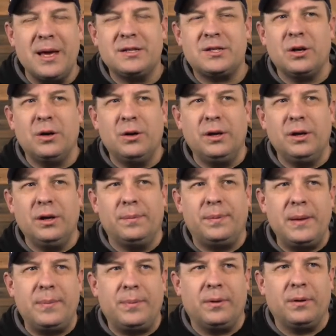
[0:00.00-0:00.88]
And so, you
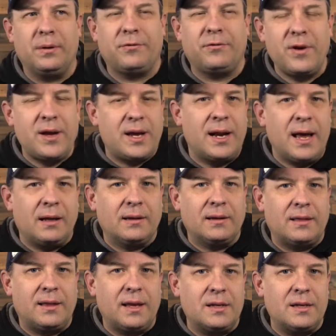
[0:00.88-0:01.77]
know, people are freaking
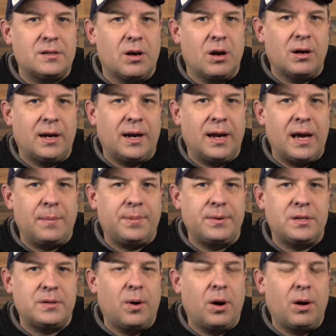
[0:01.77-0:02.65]
out. They think it's all going to
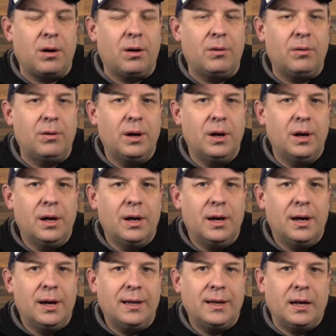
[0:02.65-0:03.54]
happen tomorrow.
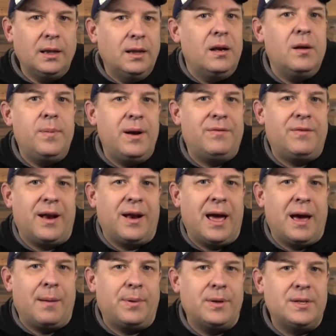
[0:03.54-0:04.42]
And then a little bit of
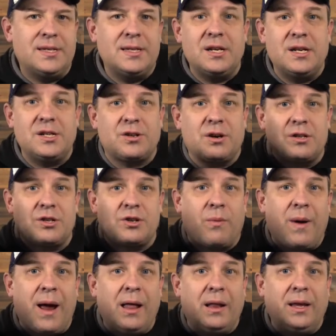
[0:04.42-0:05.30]
it happens and then it
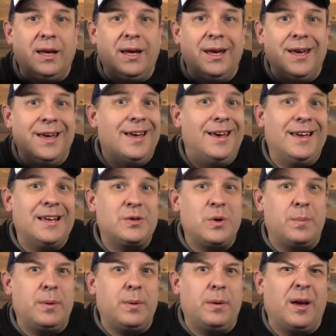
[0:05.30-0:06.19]
starts to rally. And
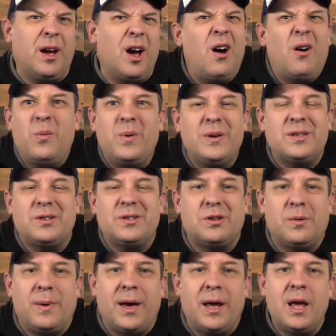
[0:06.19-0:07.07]
guess what? People are like, oh, it
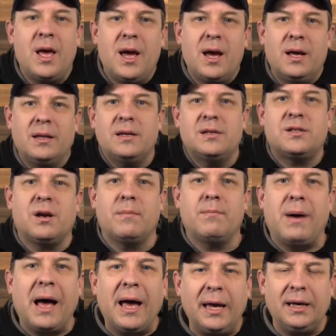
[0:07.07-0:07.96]
wasn't so bad. And they
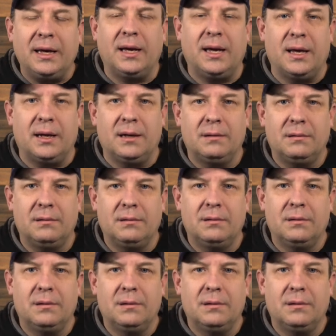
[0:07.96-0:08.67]
start buying again.